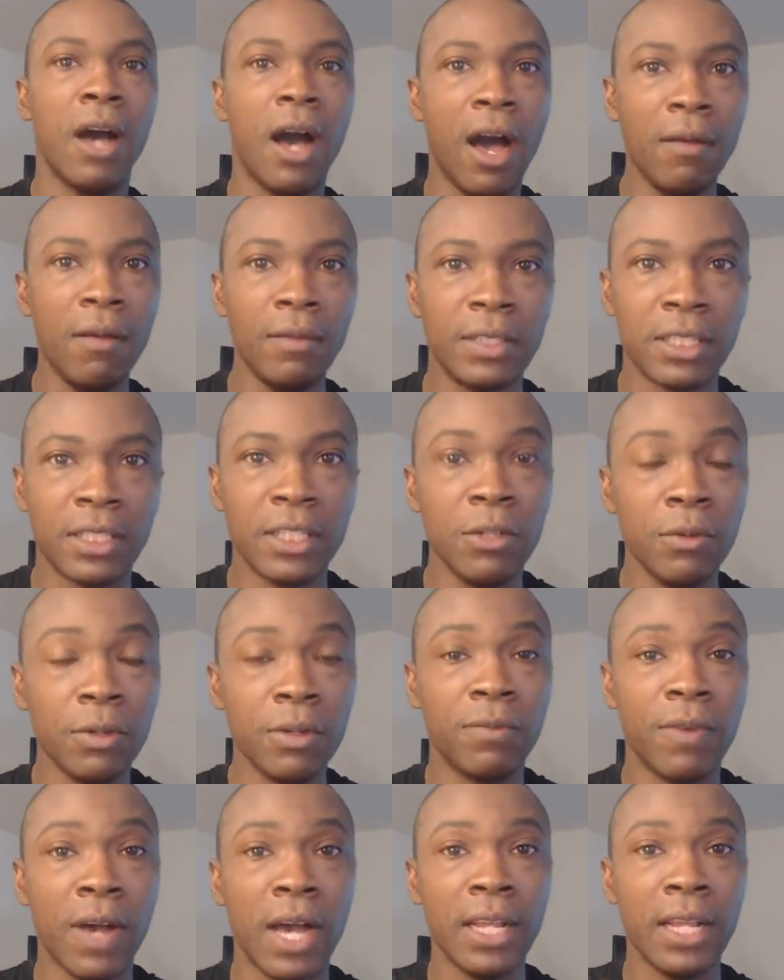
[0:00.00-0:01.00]
obviously, you
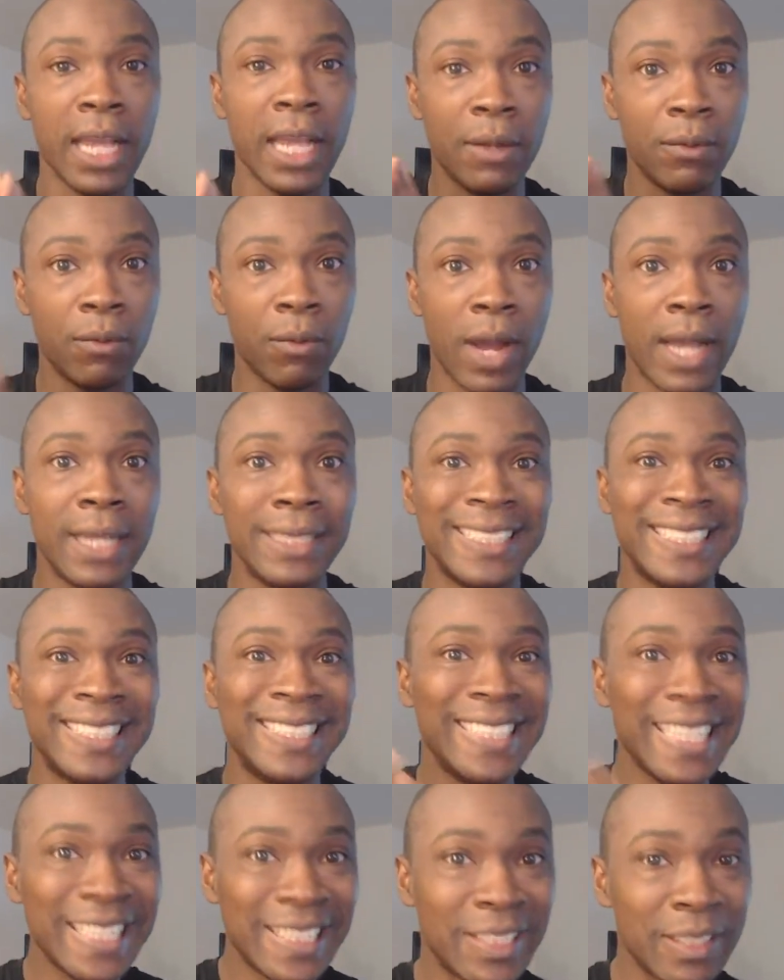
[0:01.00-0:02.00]
want to find a right
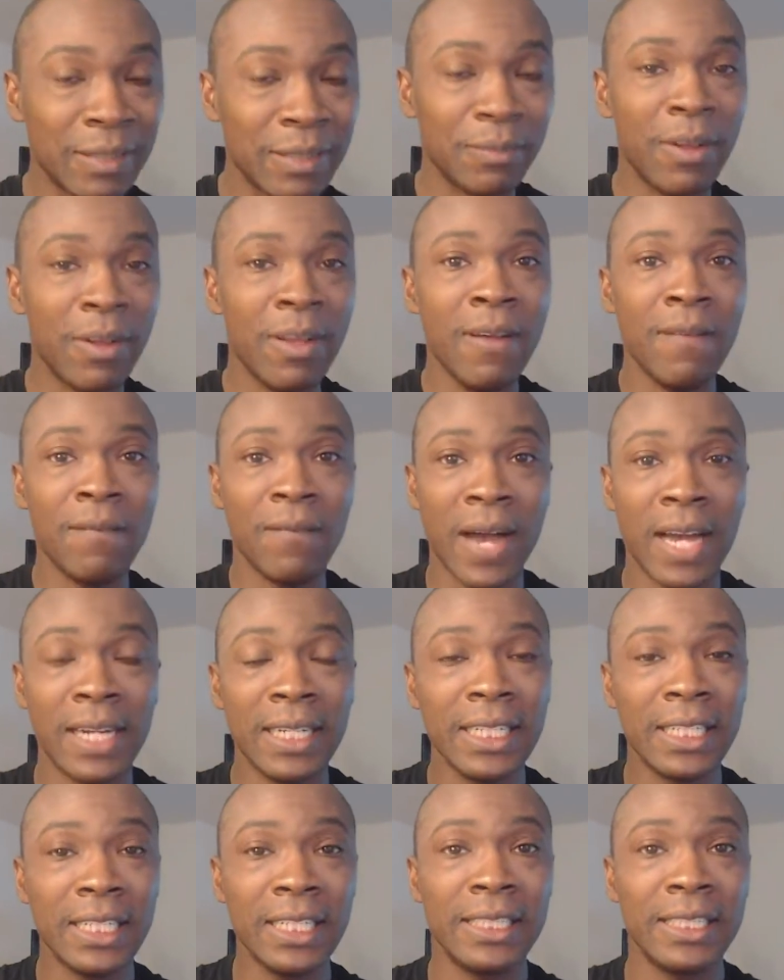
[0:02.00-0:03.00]
system.
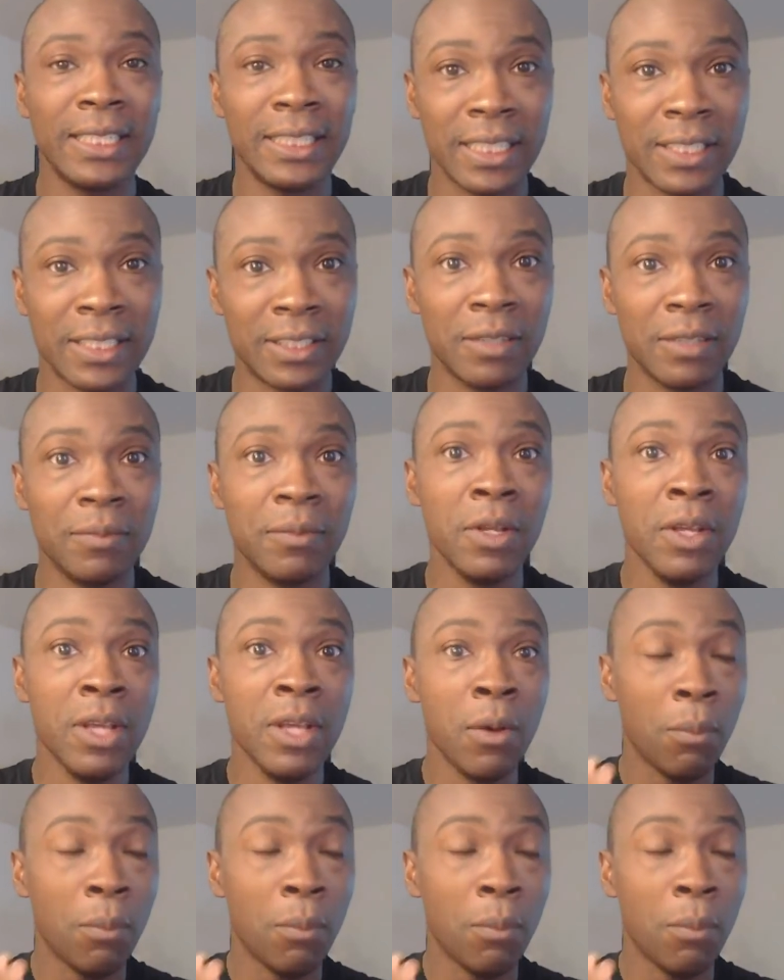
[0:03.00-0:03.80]
Find a good system.